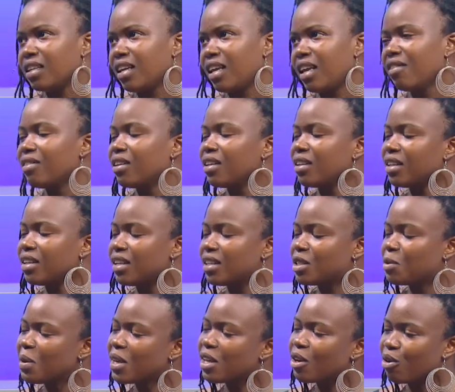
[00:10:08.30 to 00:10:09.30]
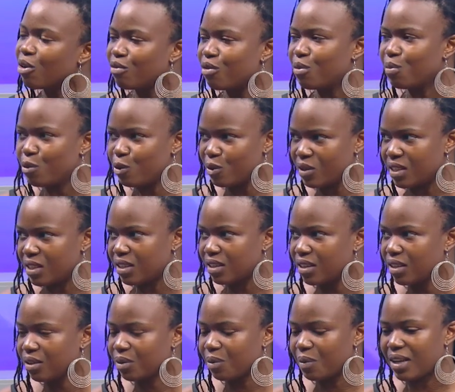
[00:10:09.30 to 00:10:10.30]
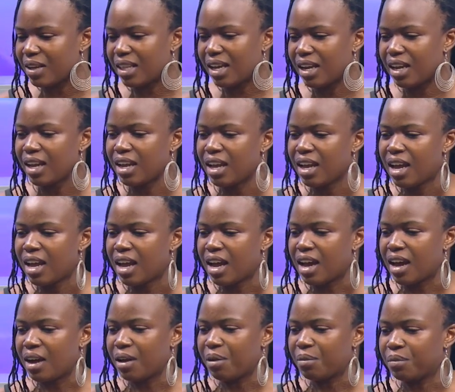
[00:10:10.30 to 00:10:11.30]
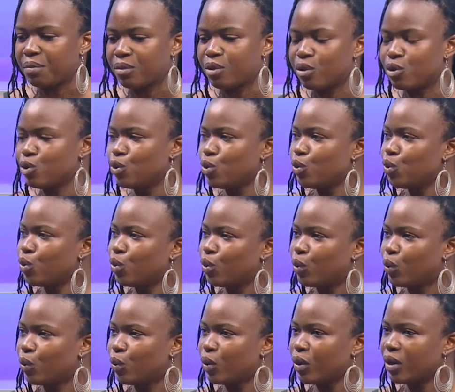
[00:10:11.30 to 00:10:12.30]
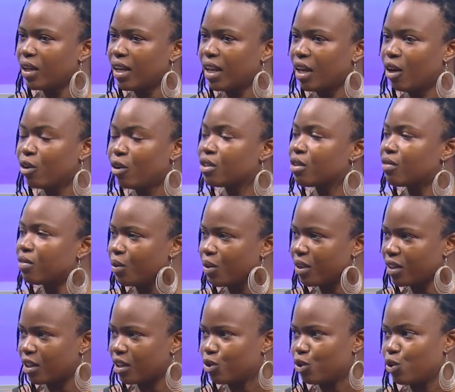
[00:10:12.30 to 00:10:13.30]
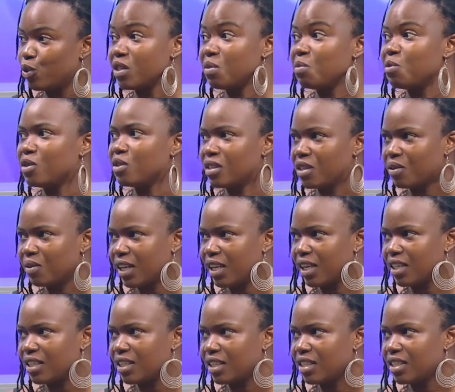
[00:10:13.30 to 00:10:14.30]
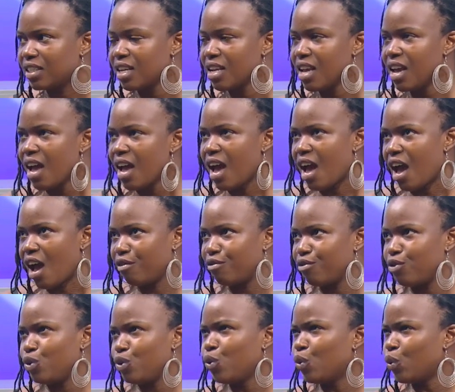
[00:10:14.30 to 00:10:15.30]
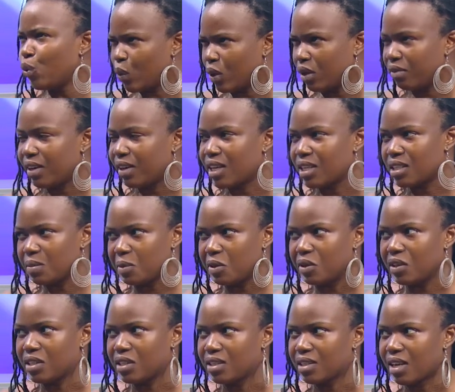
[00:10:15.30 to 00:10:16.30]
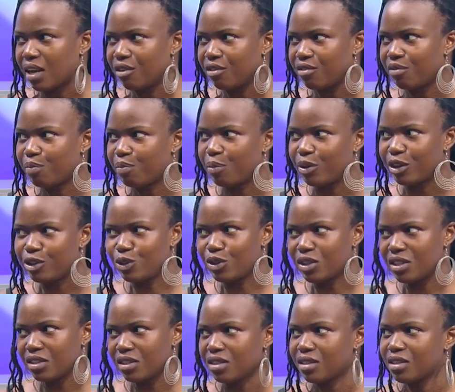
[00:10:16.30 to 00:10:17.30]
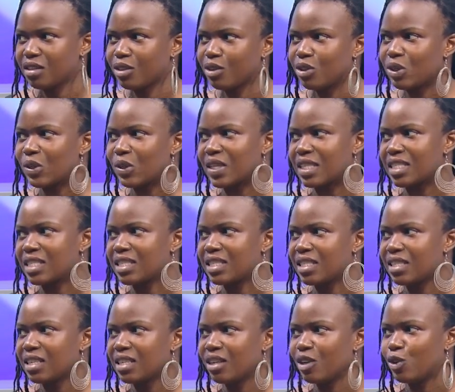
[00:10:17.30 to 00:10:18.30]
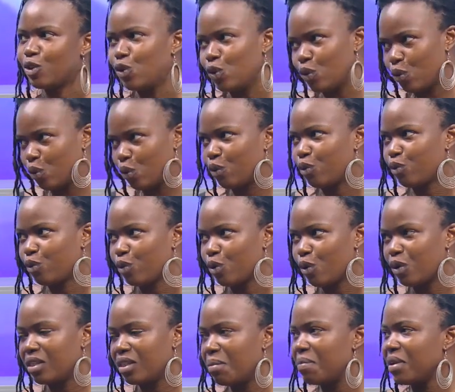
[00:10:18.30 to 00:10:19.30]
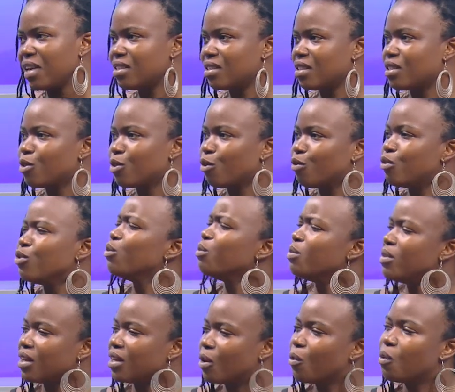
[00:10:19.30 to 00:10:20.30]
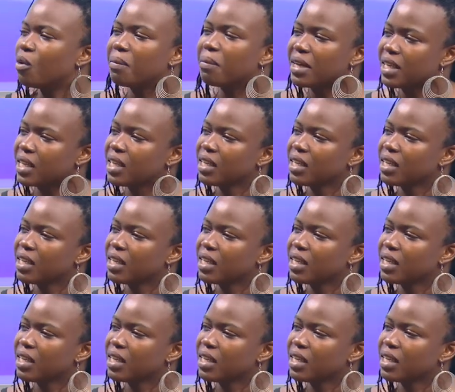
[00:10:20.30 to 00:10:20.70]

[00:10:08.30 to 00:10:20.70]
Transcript: even speaking of the music, rather, because um, you, a lot of the work that you do is music related. Have you ever experienced kind of prejudice towards you on the basis of you being a woman?